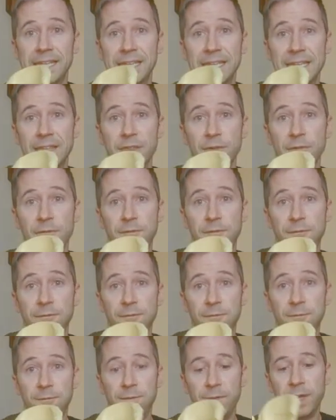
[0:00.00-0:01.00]
in
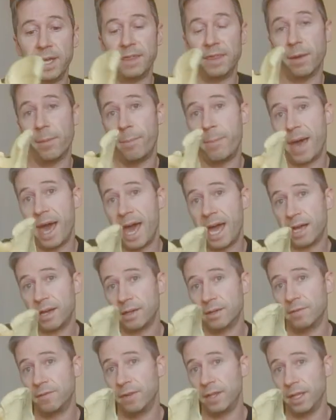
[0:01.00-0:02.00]
the, in the back
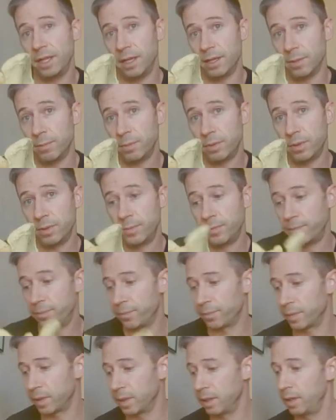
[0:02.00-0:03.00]
of the hip,
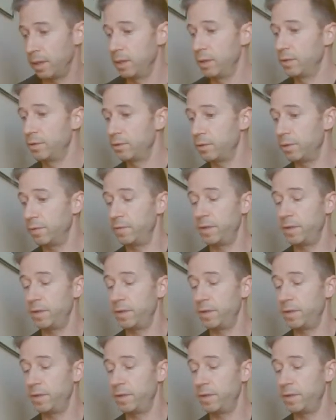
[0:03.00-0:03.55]
so if